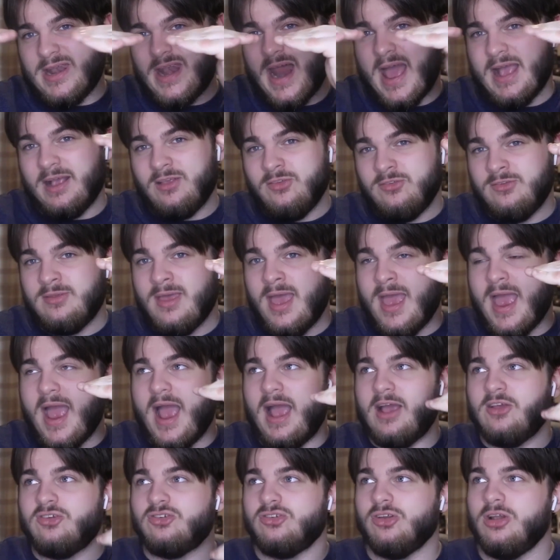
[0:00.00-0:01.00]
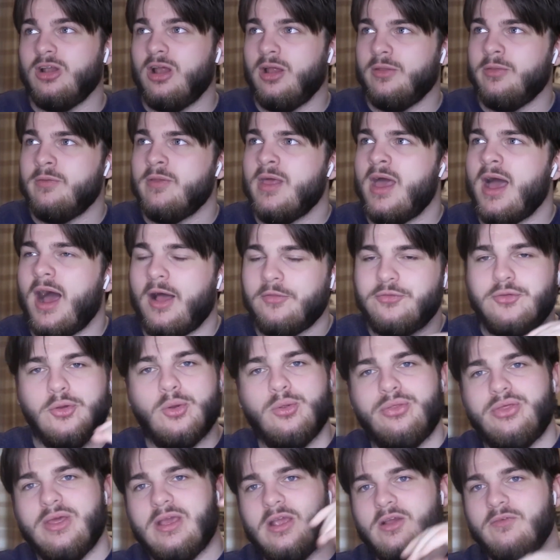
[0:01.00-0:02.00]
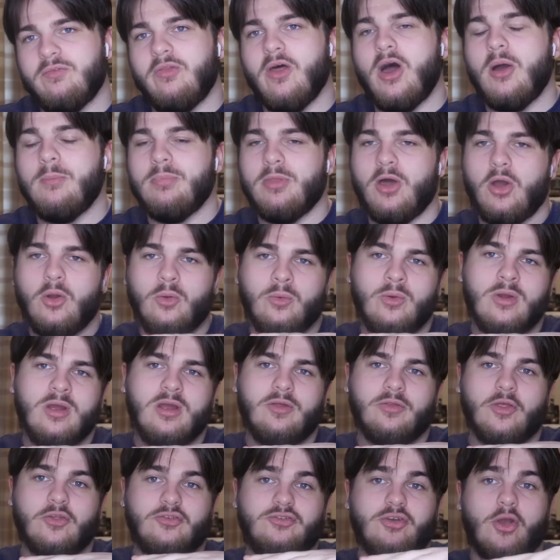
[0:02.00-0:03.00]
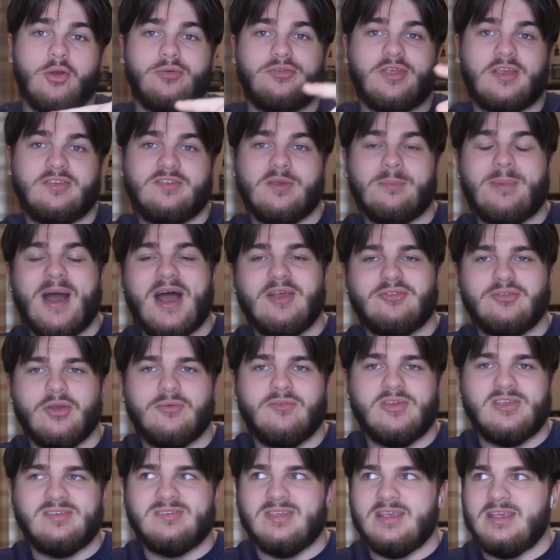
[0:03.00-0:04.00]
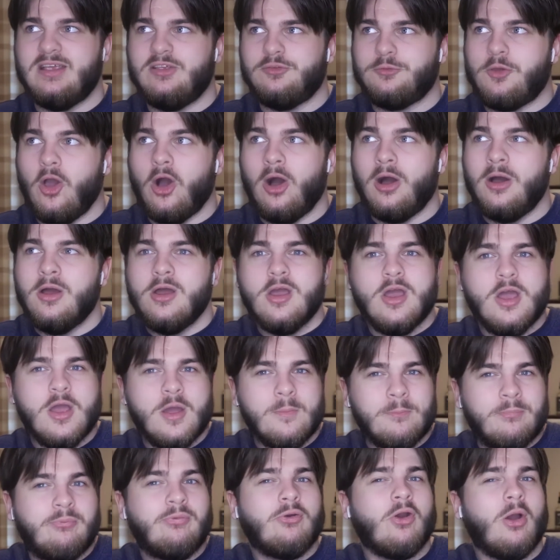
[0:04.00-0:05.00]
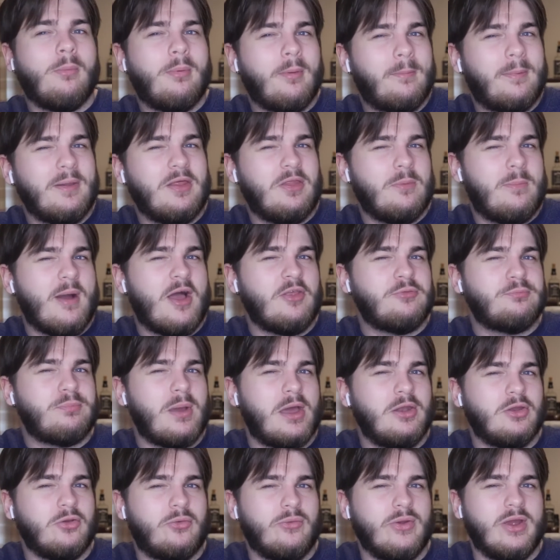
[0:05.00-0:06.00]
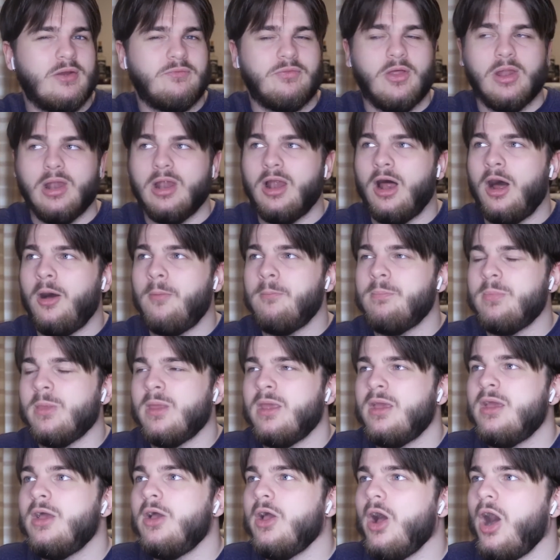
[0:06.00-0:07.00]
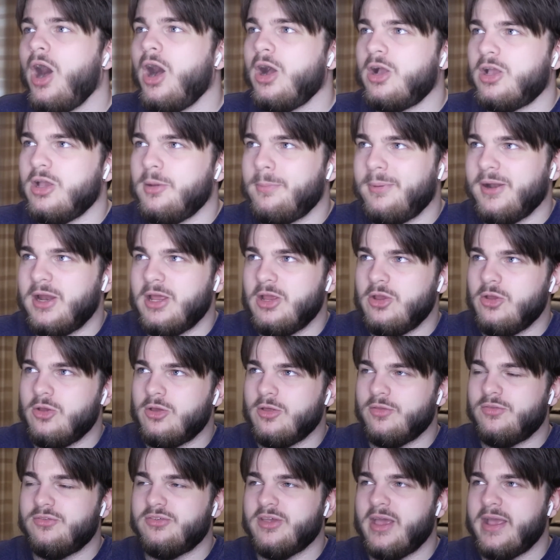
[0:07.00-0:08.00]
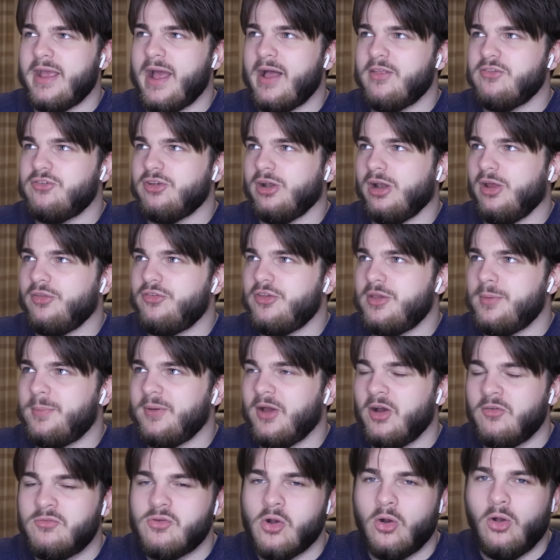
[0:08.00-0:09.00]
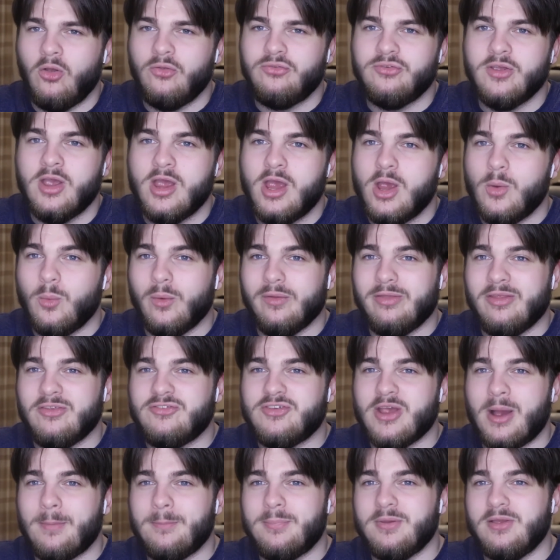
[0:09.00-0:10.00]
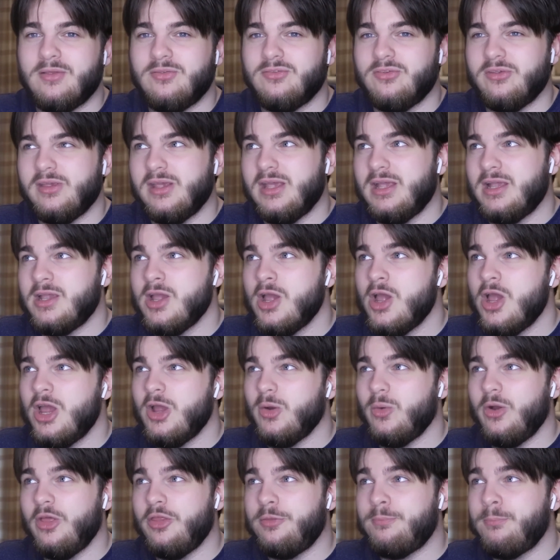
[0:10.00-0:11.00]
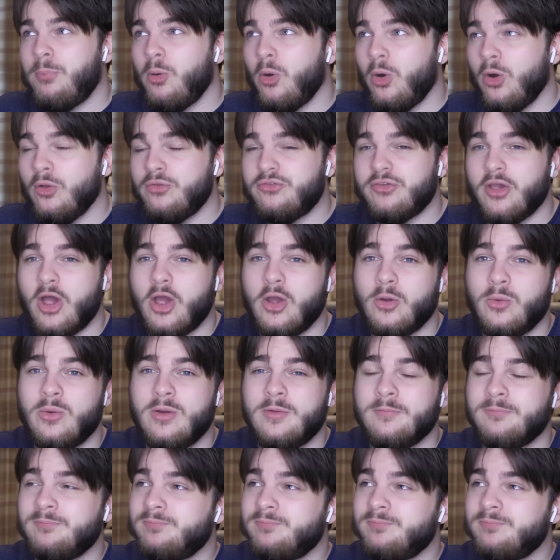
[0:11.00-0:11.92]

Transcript: next echelon. I do think of them, though, that Jose's the best. Obviously, he's got probably the best pedigree of the lot. Arguably, you could say Ancelotti, but of course, won the Champions League with Porto,